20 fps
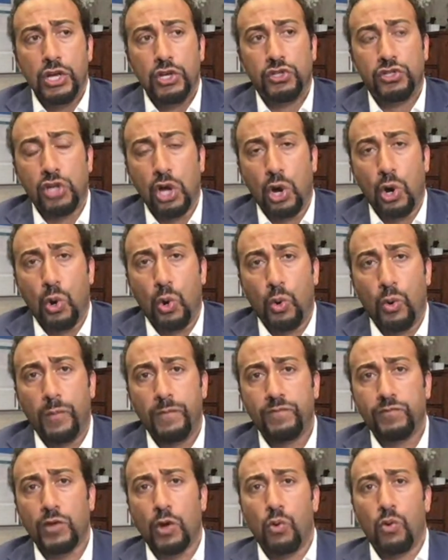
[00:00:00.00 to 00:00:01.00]

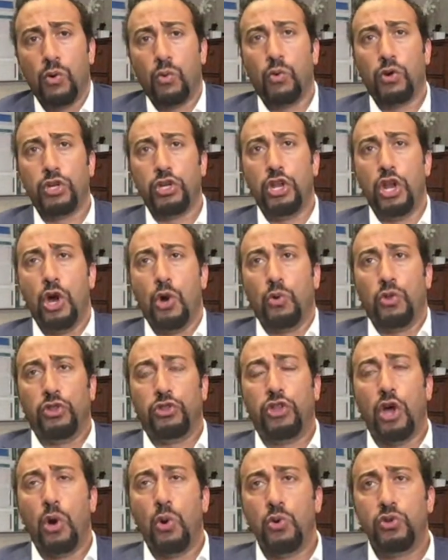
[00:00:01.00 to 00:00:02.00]
So, you know,
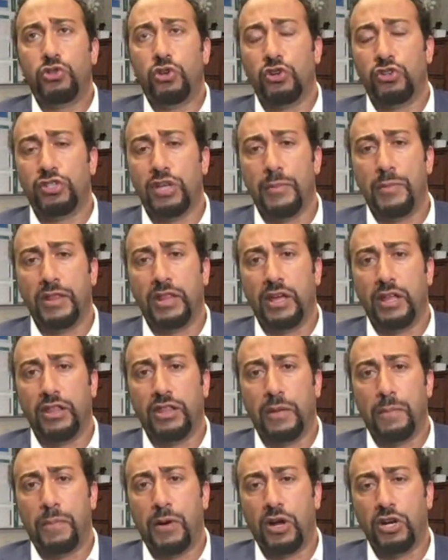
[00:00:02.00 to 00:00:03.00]
those are some of the,
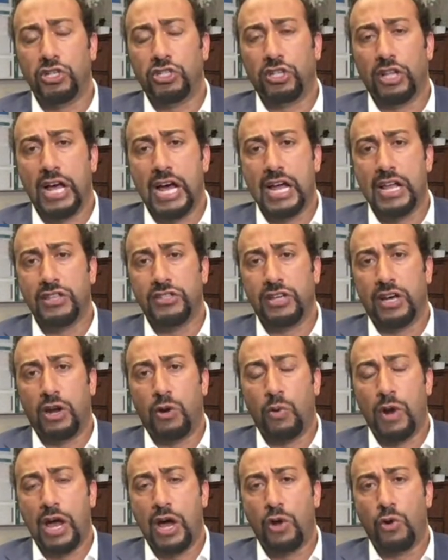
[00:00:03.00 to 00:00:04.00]
the punchlines
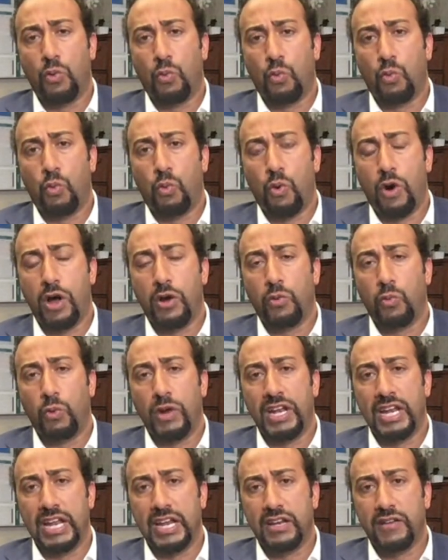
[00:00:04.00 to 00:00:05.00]
around what
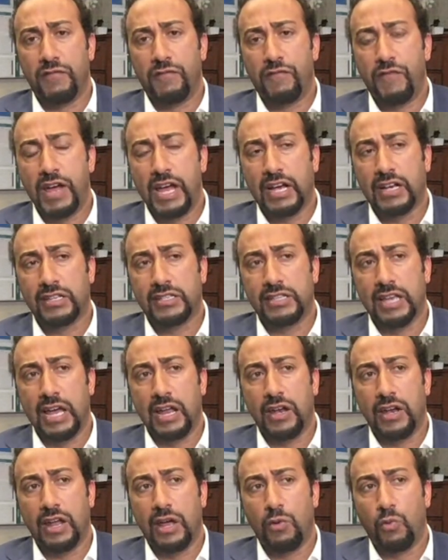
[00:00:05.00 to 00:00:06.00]
we need to fix.
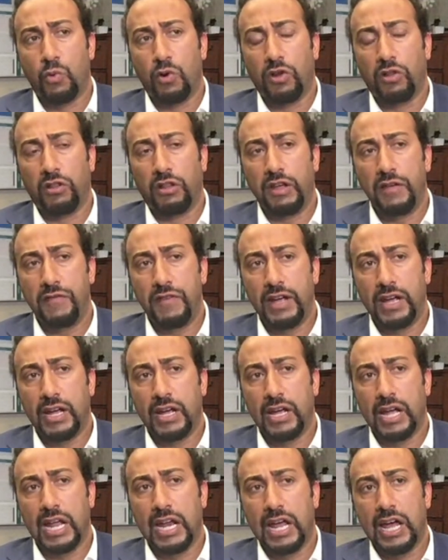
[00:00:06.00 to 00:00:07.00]
And, and we're
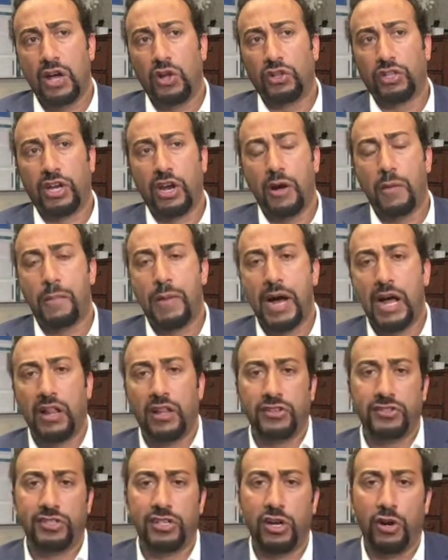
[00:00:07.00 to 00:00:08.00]
living in a healthcare
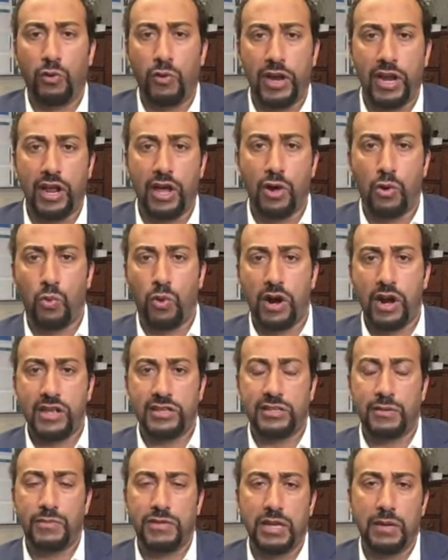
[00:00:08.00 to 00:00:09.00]
policy arena where I
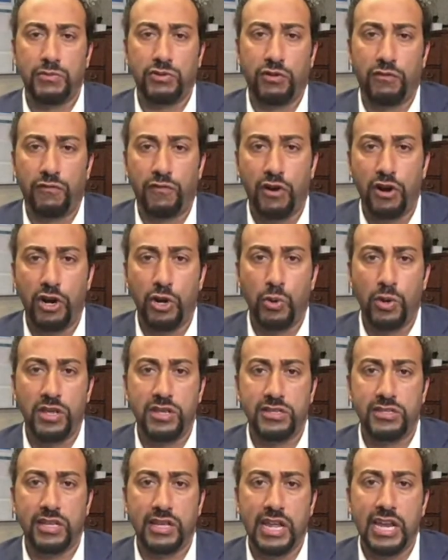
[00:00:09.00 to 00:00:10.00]
sometimes refer to
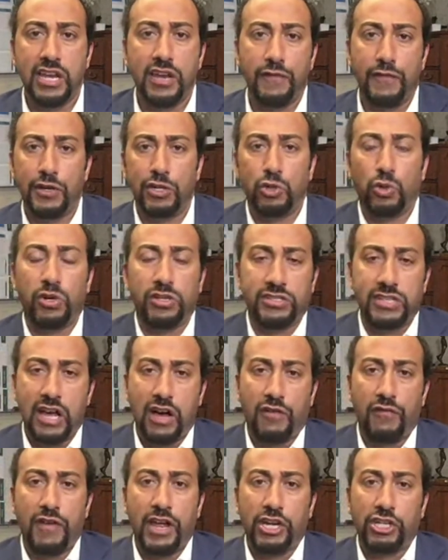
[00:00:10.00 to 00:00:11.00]
as individual
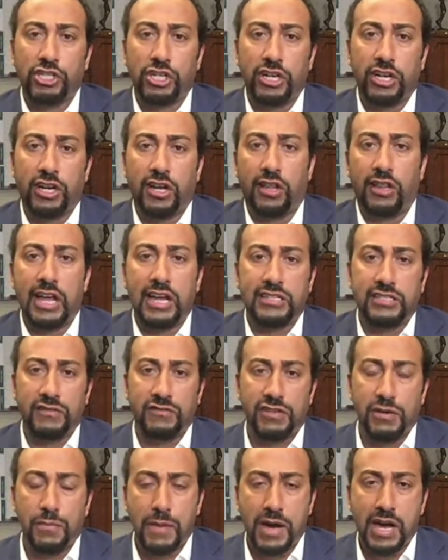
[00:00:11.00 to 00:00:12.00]
salvation,
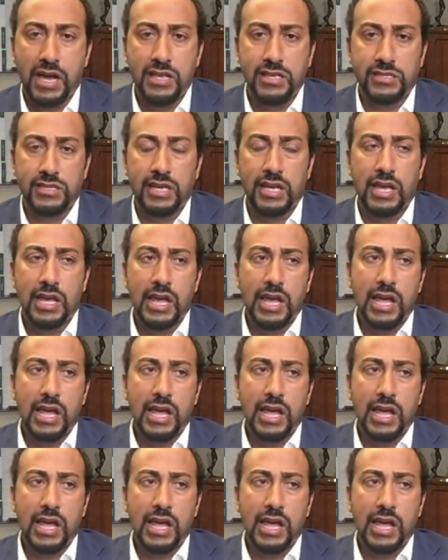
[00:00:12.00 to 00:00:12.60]
collective demise.